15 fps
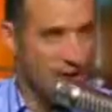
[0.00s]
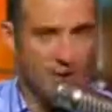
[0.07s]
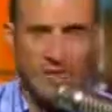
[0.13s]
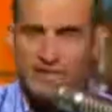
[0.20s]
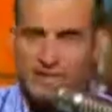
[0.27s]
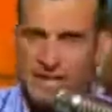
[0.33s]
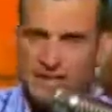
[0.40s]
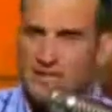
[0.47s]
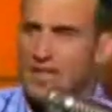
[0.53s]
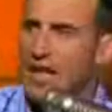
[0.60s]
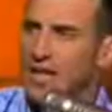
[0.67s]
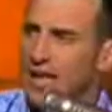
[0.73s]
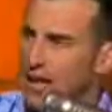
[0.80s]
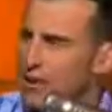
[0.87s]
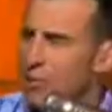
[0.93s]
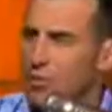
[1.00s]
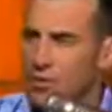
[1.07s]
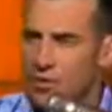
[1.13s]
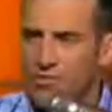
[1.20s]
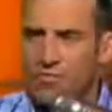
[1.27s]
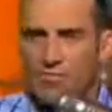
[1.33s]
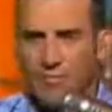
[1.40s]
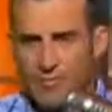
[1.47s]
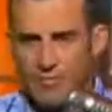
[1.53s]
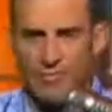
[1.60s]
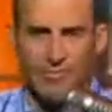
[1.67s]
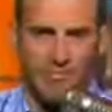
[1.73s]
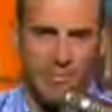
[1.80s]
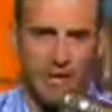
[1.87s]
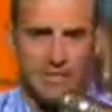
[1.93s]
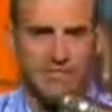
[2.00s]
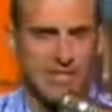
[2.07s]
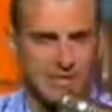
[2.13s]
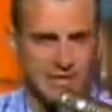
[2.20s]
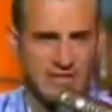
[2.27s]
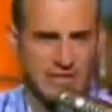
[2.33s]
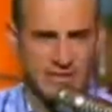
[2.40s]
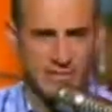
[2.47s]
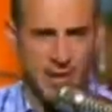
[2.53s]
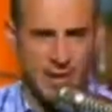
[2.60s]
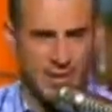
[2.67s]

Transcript: You know, it's a lot like Ben Simmons is